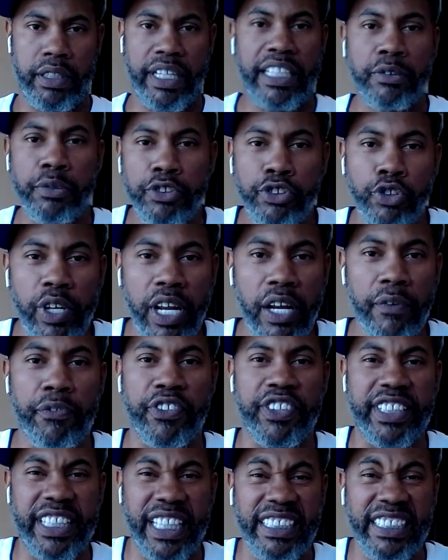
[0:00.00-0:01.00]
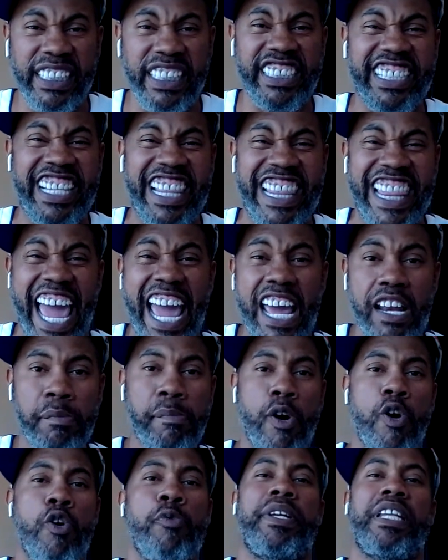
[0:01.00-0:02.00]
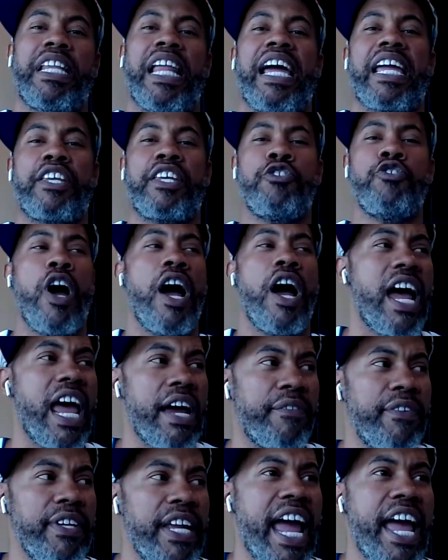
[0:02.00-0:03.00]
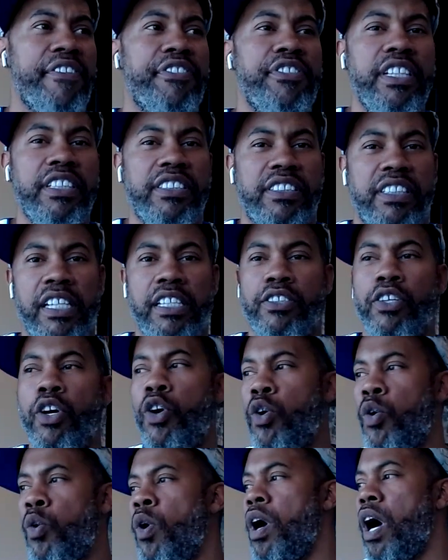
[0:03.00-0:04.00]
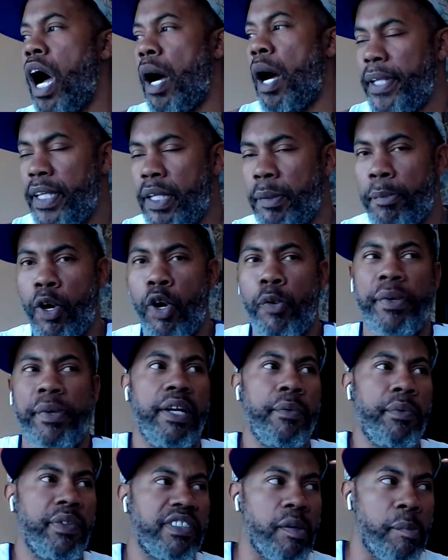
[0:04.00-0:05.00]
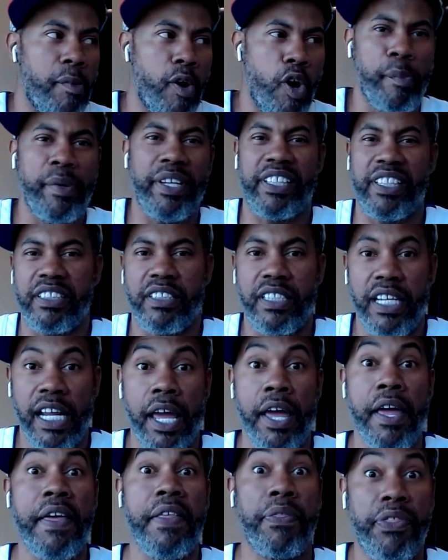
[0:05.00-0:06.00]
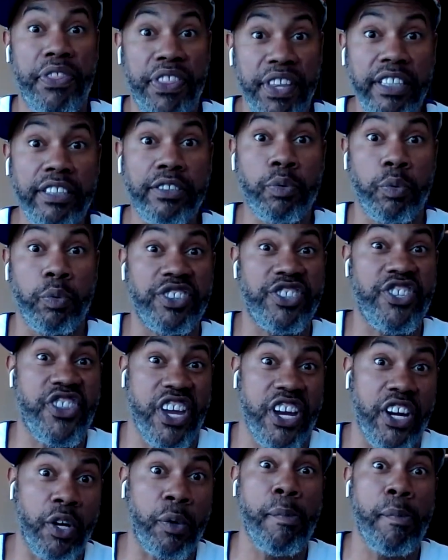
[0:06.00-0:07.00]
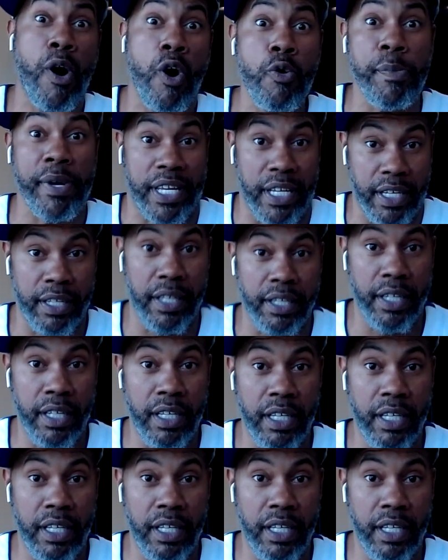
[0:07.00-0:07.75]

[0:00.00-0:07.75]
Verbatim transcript: That's what you're there for. This is that moment. Like, you know how every athlete says, oh, I'm in the moment. It was a moment, this and that. This was their moment.